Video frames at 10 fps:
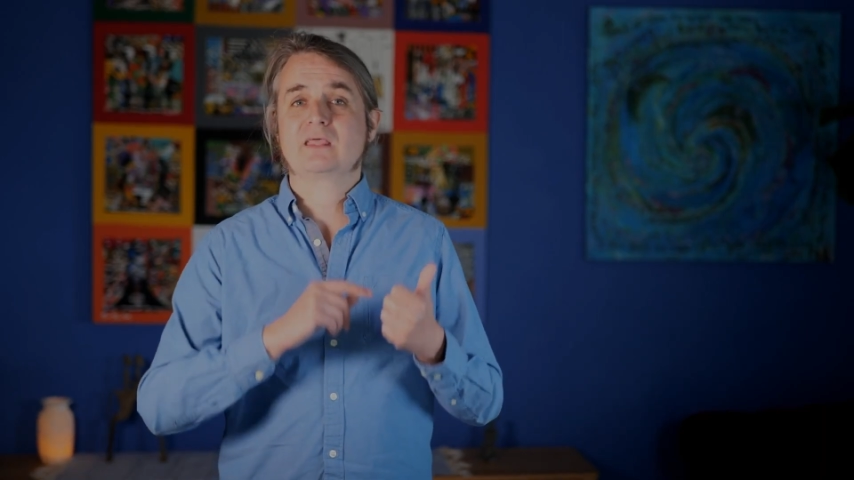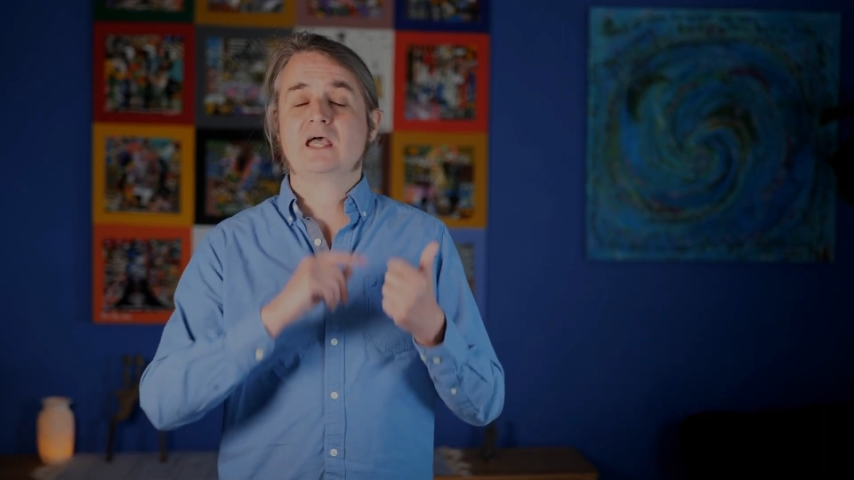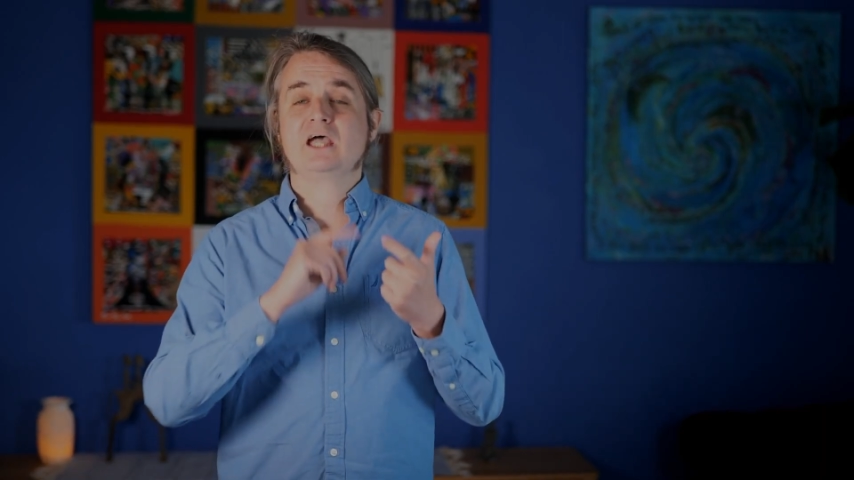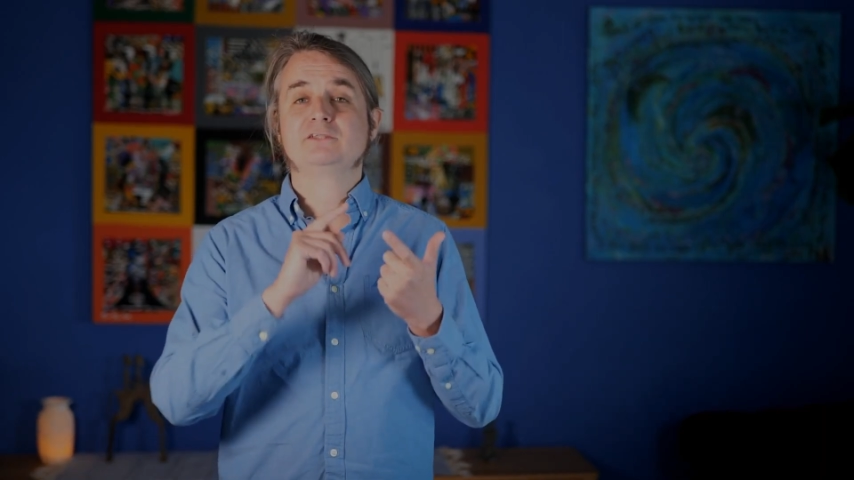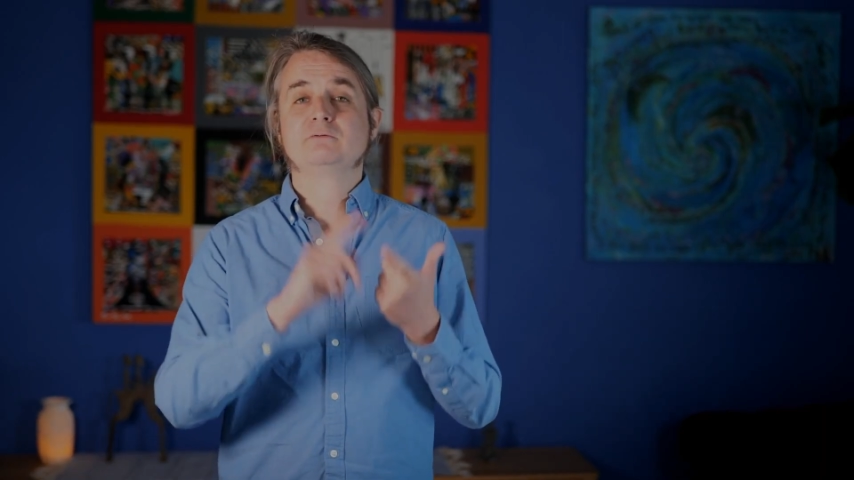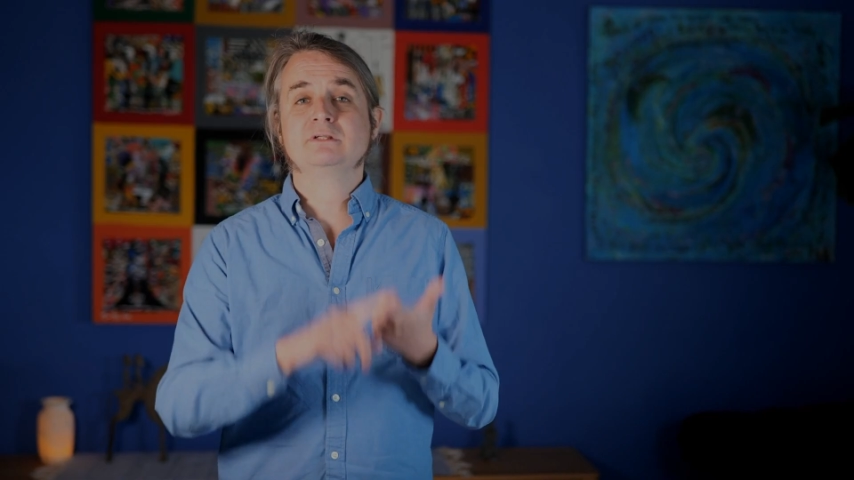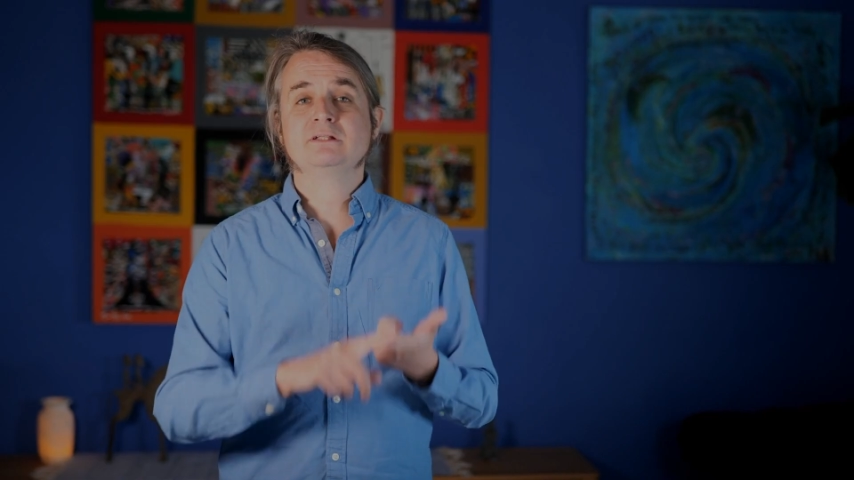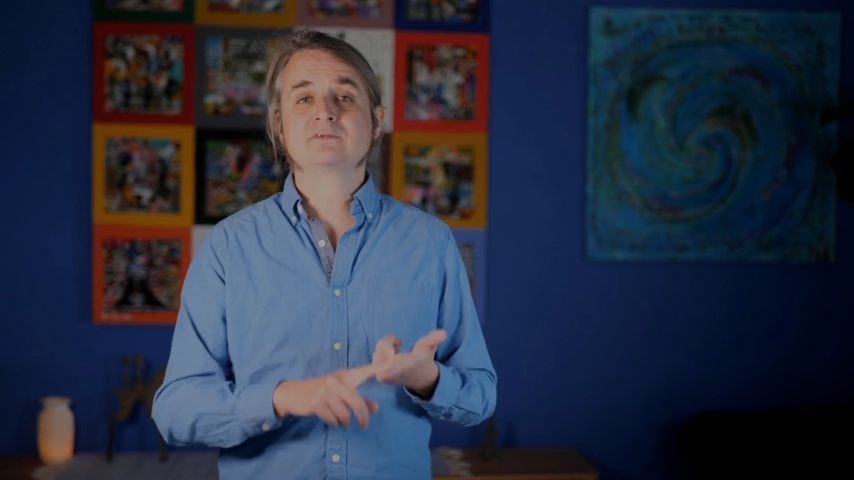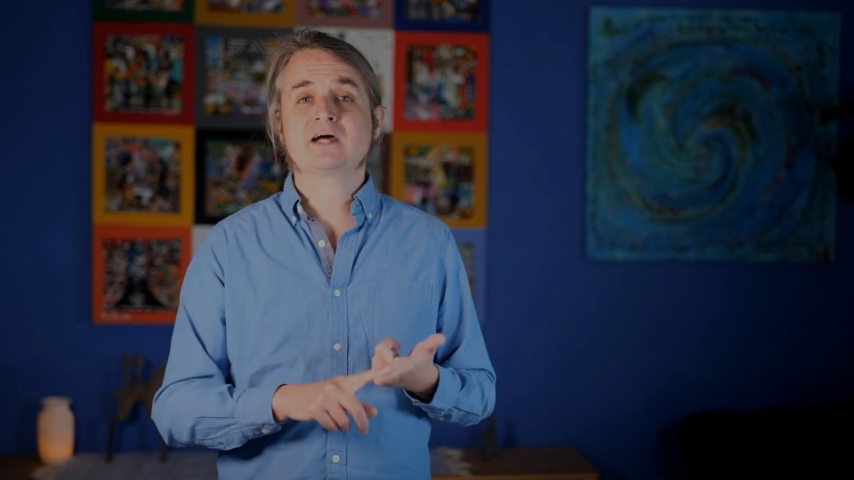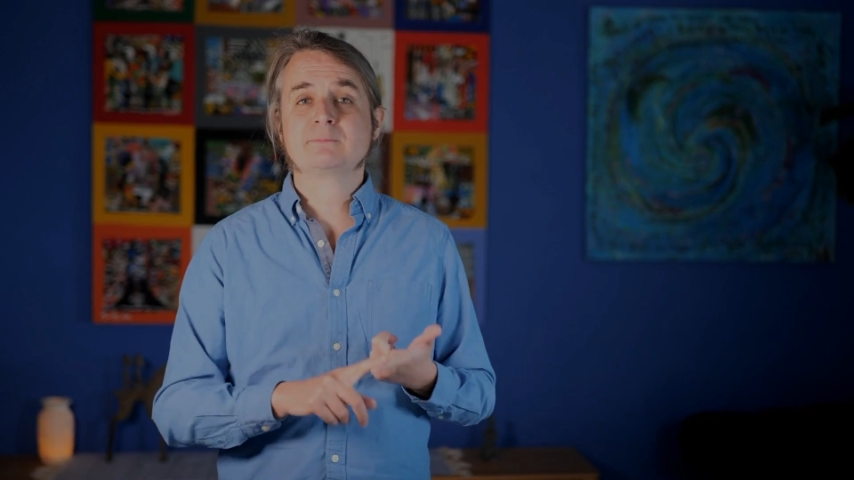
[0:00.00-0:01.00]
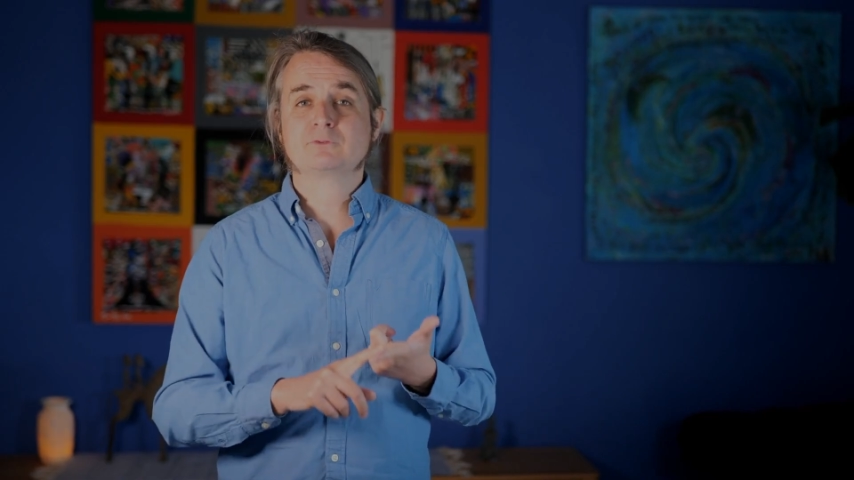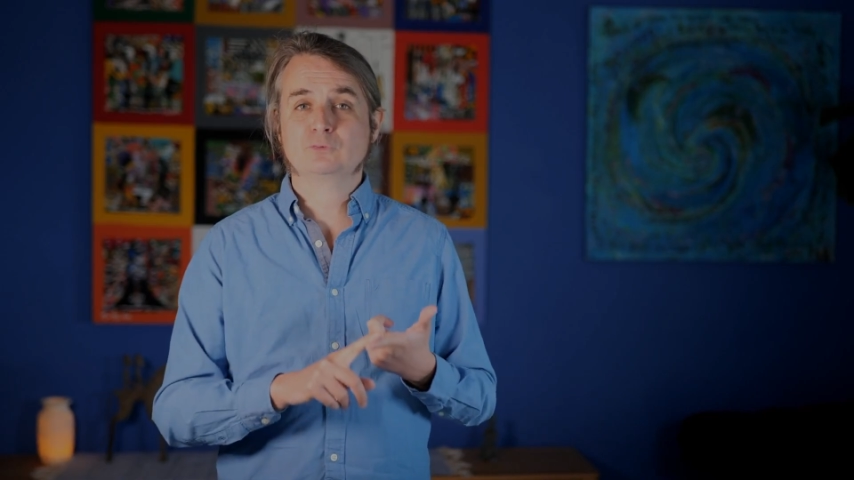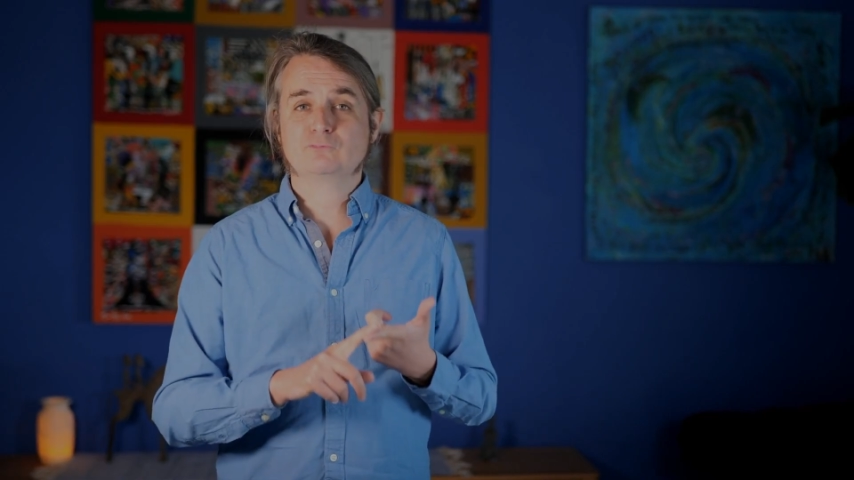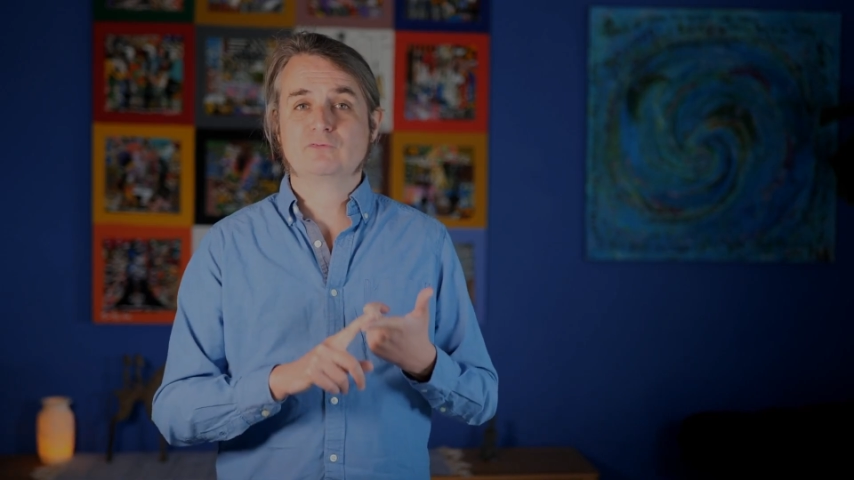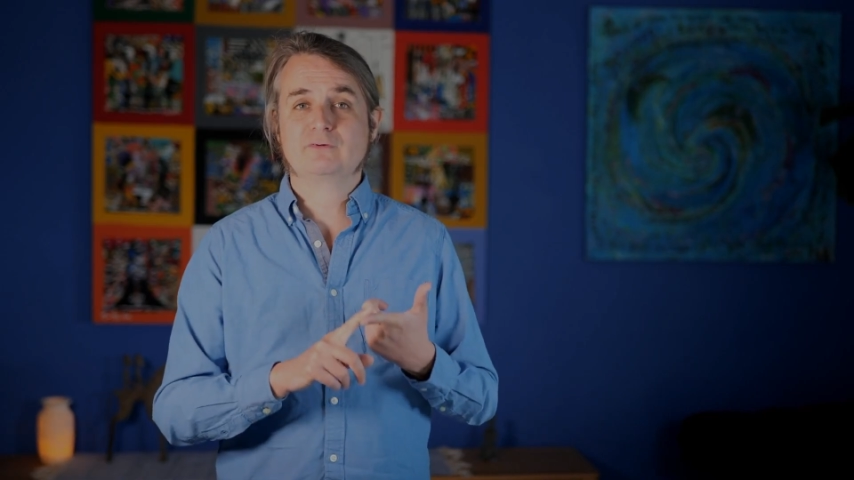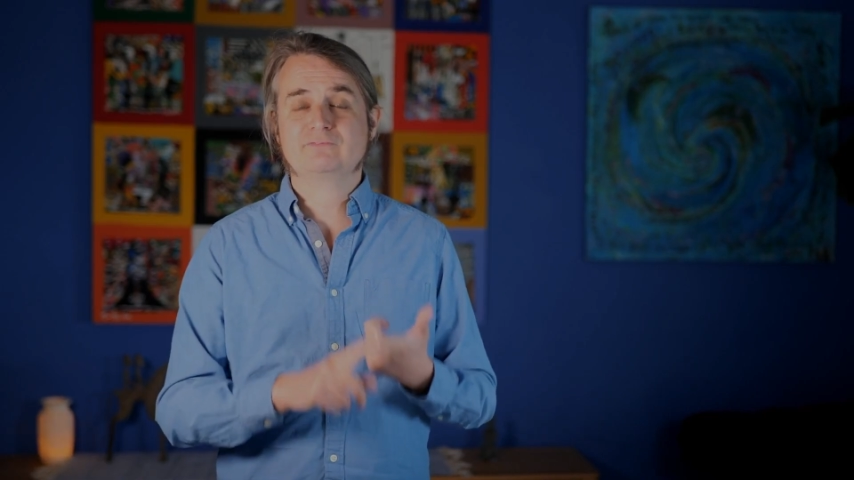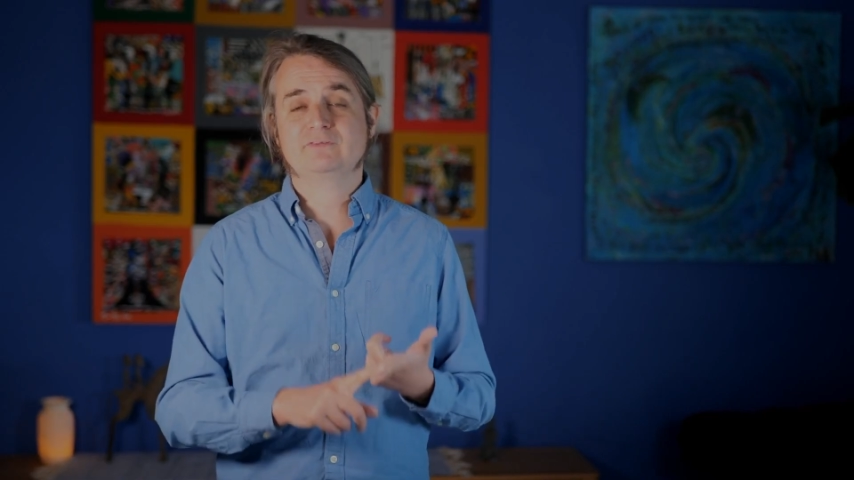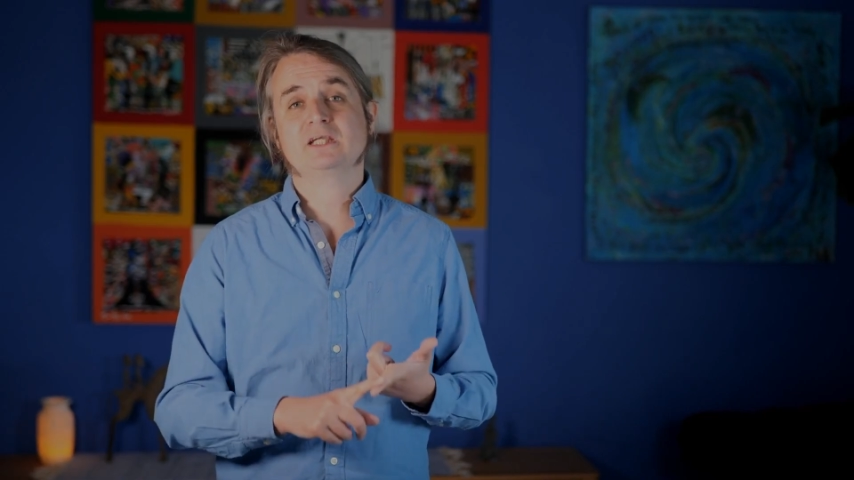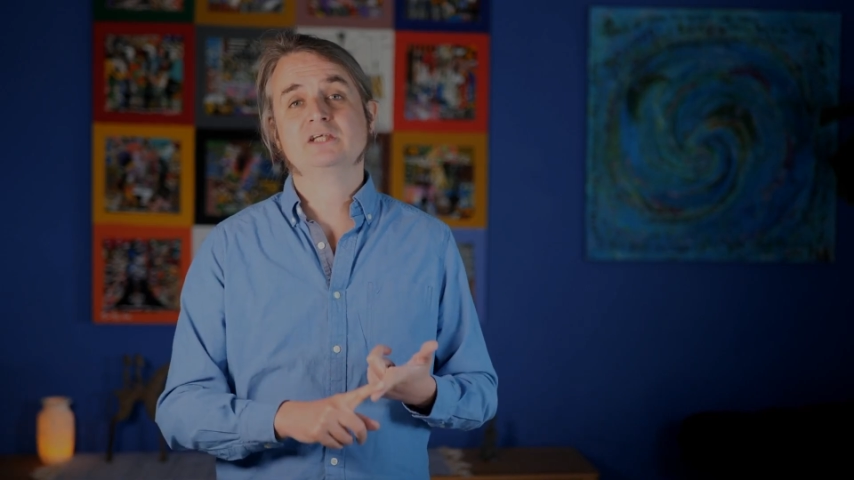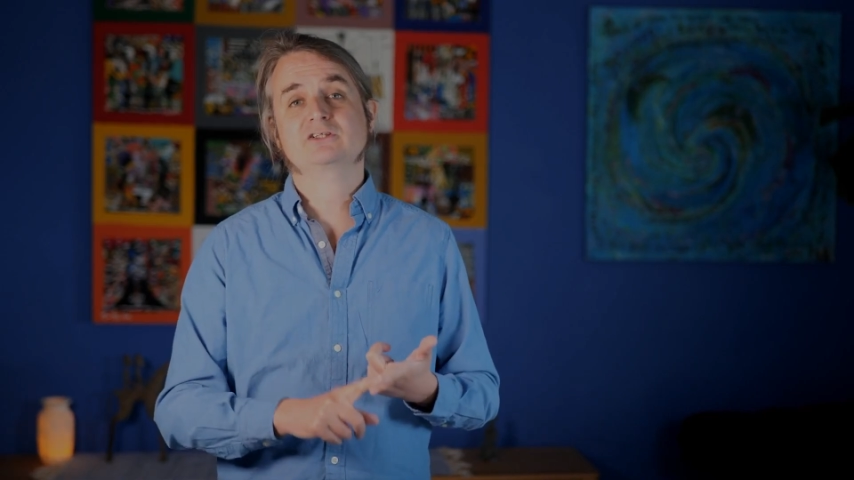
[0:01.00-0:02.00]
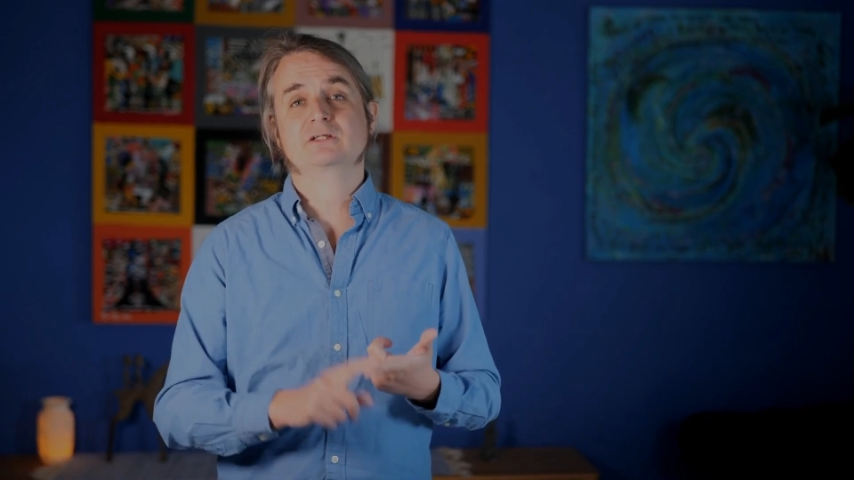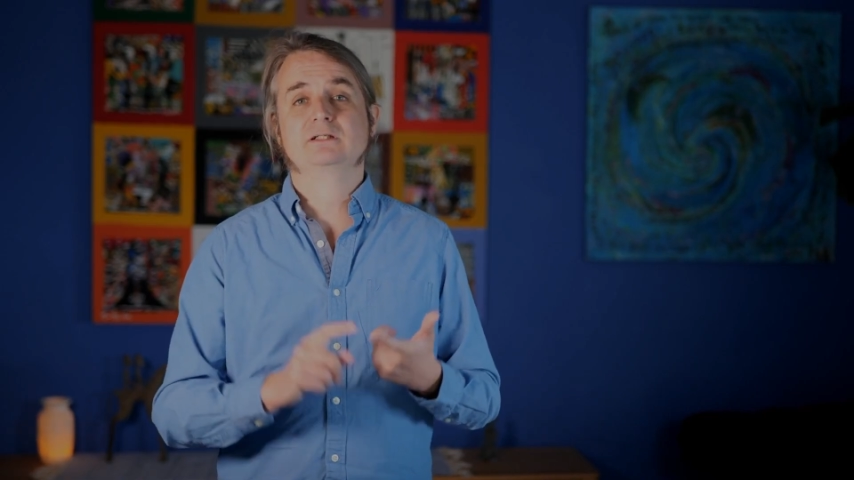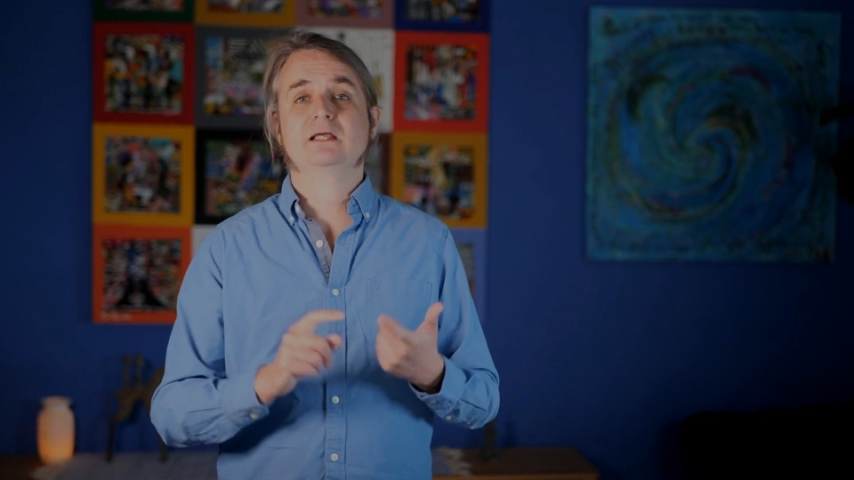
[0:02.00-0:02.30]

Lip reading: and real-time code verification,